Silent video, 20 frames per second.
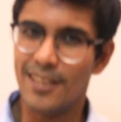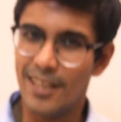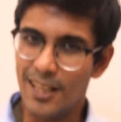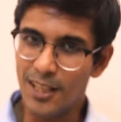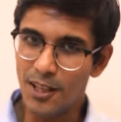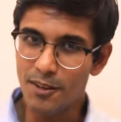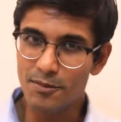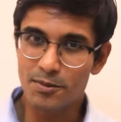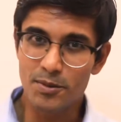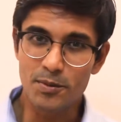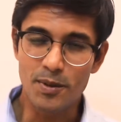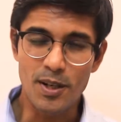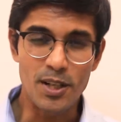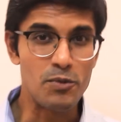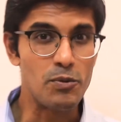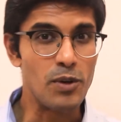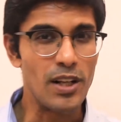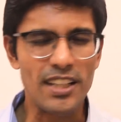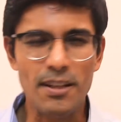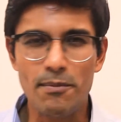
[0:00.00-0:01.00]
Hello
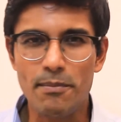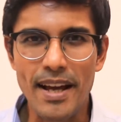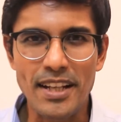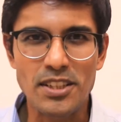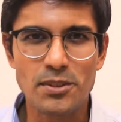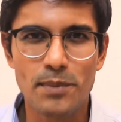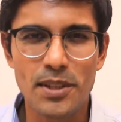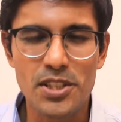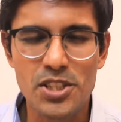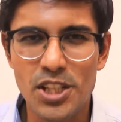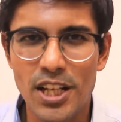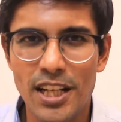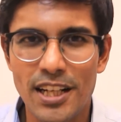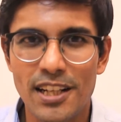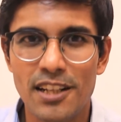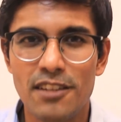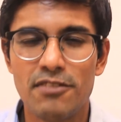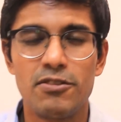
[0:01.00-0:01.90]
everyone, welcome back to my channel.